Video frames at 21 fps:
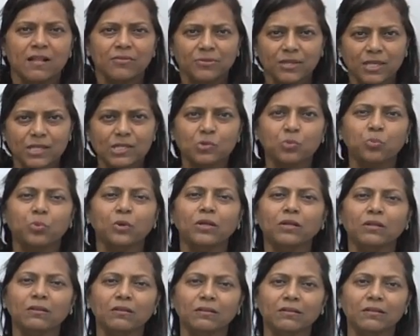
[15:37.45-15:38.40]
This
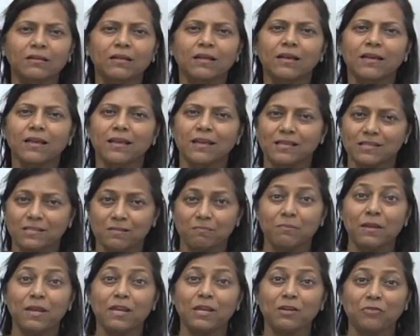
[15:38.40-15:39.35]
world is
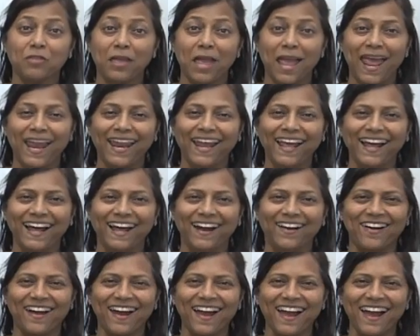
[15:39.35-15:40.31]
made of that,
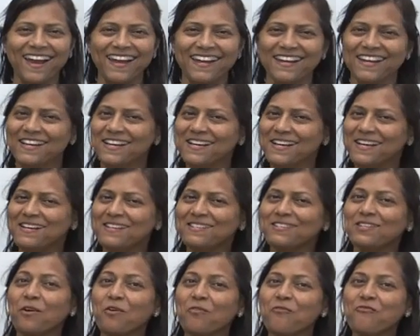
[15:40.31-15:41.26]
right?
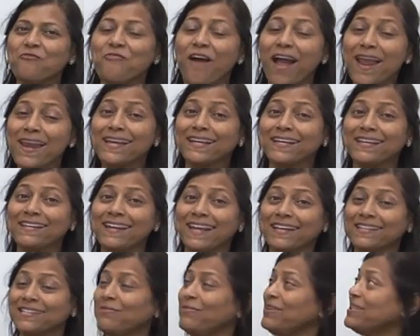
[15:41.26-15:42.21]
So find the
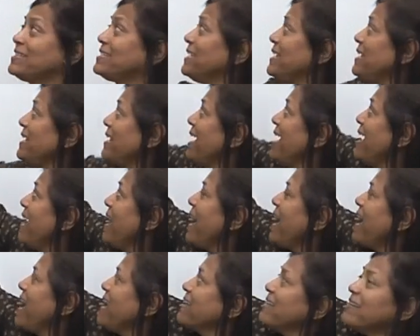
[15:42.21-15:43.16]
connectivity.
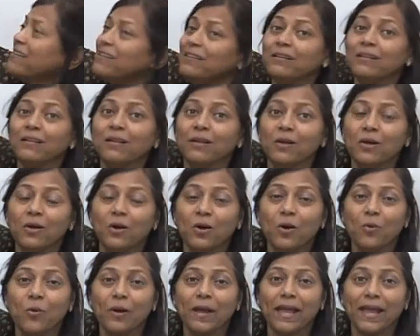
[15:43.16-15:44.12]
Angle
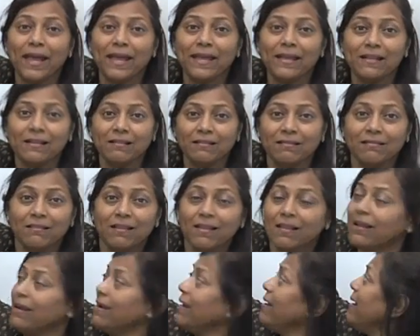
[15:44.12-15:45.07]
over angle,
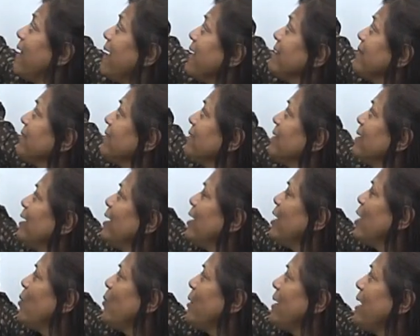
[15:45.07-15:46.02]
length
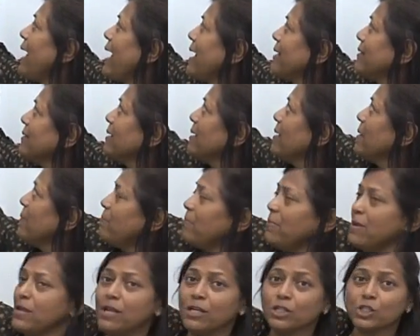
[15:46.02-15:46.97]
over length.
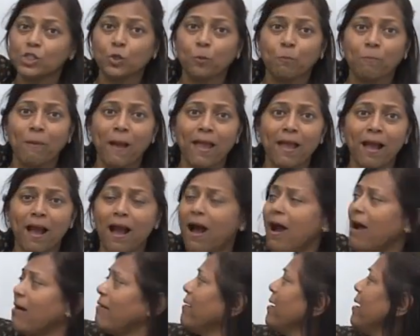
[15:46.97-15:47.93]
Bring a 2 pi
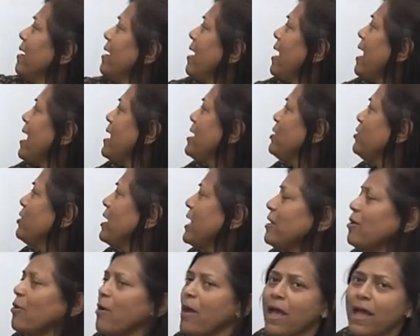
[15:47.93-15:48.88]
r and you get
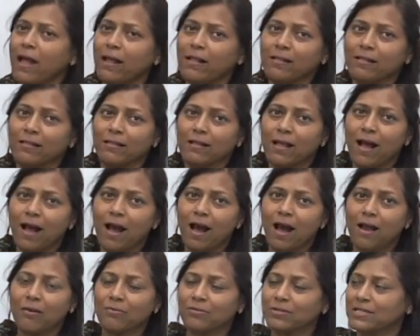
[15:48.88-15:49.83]
your L,
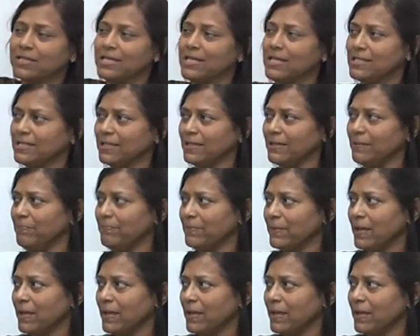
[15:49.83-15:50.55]
r theta.